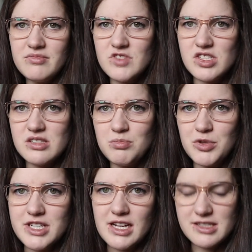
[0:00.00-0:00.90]
just
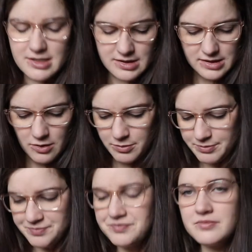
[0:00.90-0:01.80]
protected. So
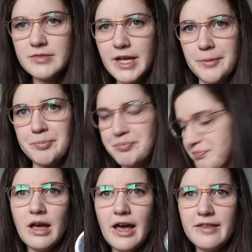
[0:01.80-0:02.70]
yeah.
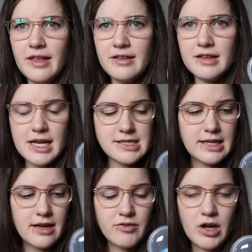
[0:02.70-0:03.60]
And then the last
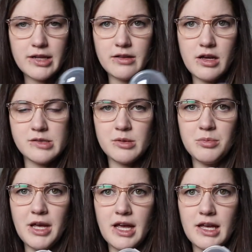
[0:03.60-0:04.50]
thing I've got in the hospital
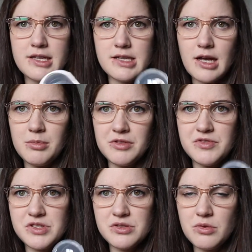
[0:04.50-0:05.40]
bag is a couple of
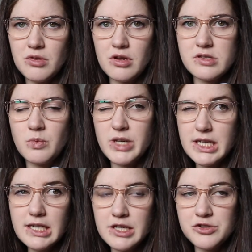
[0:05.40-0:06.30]
soothers. We
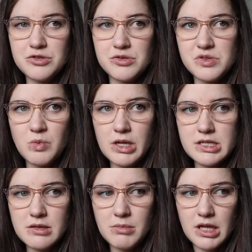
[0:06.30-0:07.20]
didn't introduce
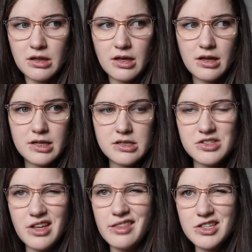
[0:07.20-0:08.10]
one to Mila until
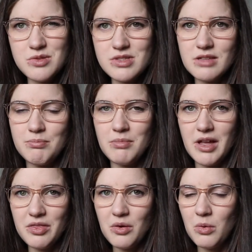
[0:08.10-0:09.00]
I think she was a
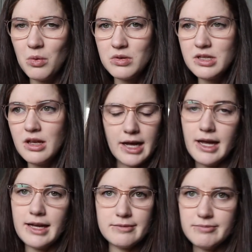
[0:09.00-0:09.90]
month old.
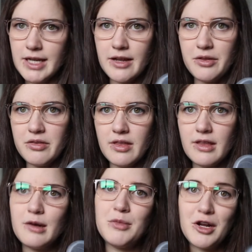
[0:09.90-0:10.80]
Another thing
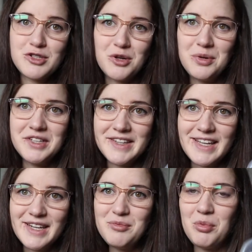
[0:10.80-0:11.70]
that I'm not sure we'll
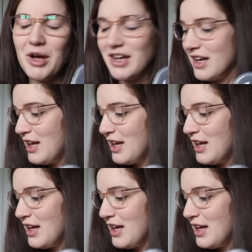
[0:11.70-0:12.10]
need, but